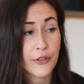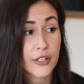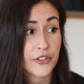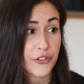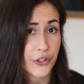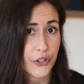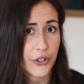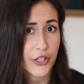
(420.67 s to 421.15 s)
a
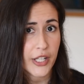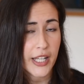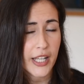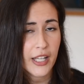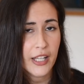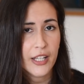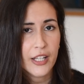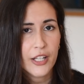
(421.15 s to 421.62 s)
duty
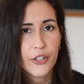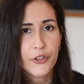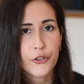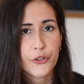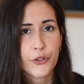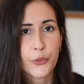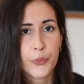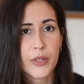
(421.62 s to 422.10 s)

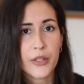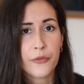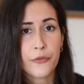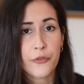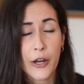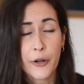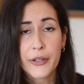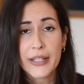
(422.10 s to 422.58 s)
to be
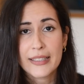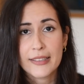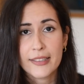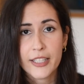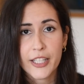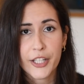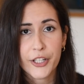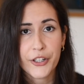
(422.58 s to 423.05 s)
very
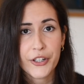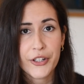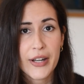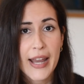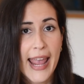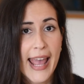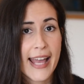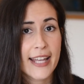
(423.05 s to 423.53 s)
clear
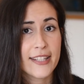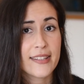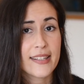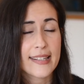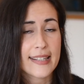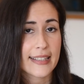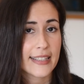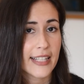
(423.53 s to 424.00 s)
and
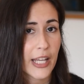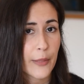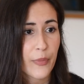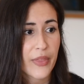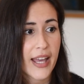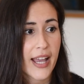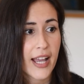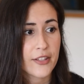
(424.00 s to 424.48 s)

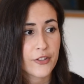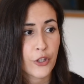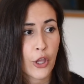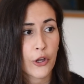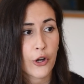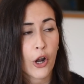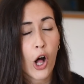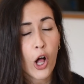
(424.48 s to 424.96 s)
disclaim that
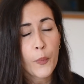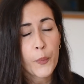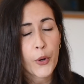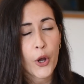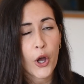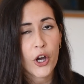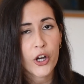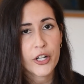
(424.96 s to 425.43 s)
not all
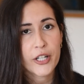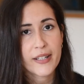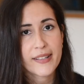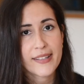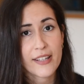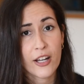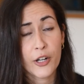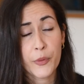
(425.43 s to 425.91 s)

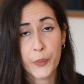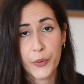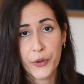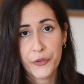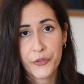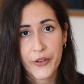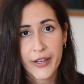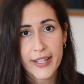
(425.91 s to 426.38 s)
products are
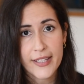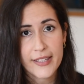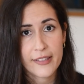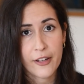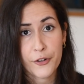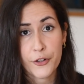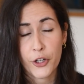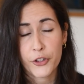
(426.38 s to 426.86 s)
perfect,
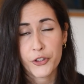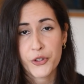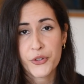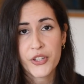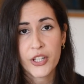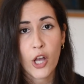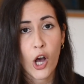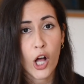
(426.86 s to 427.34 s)
they're not
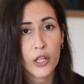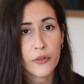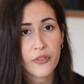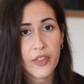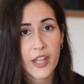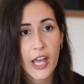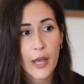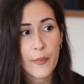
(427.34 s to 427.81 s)
using all of
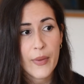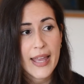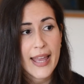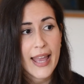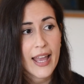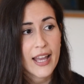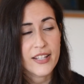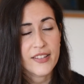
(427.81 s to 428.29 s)
them,
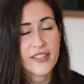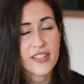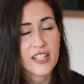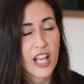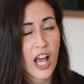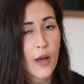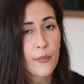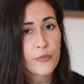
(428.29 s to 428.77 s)
and
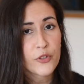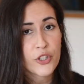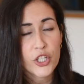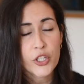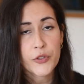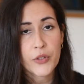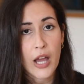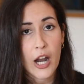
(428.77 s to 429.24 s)
some
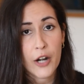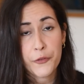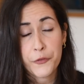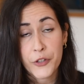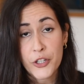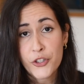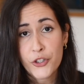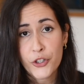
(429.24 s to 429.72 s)
just are
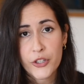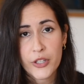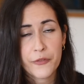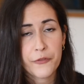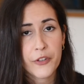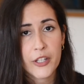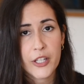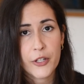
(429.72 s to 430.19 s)
featured in
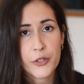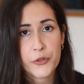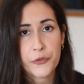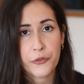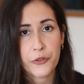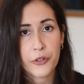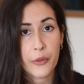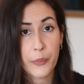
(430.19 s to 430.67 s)
videos
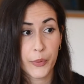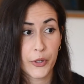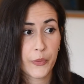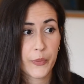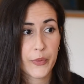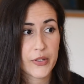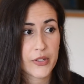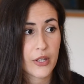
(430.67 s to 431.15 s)
for the
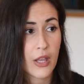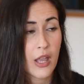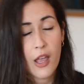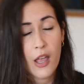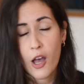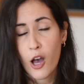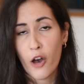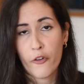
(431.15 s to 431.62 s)
purpose
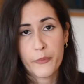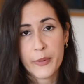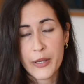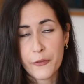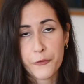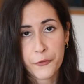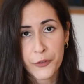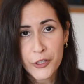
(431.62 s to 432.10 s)
of being
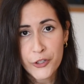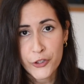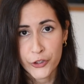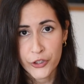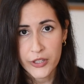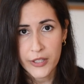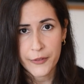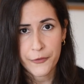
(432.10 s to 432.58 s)

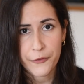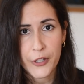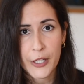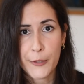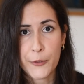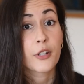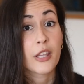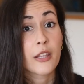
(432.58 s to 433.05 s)
featured in
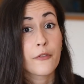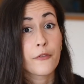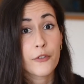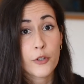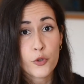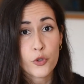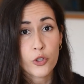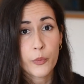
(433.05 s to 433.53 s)
videos for the
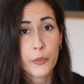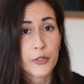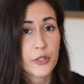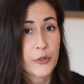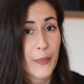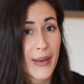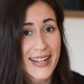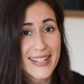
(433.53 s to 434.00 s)
visual
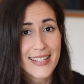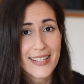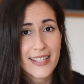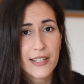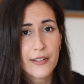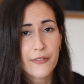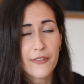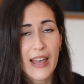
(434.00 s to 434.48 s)

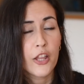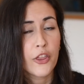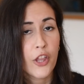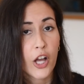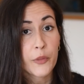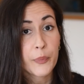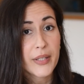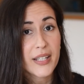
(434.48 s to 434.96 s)
perspective and
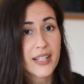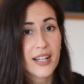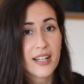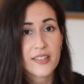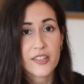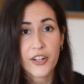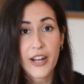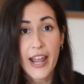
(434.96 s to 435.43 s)
not
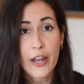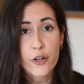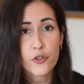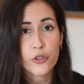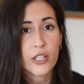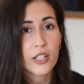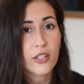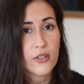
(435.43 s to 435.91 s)
because they're
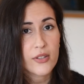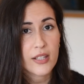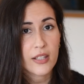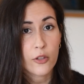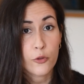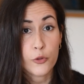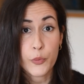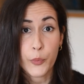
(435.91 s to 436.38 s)
actually
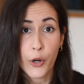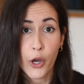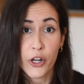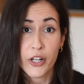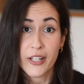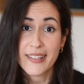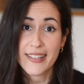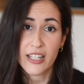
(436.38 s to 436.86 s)
using those
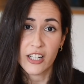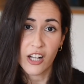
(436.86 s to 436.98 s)
products in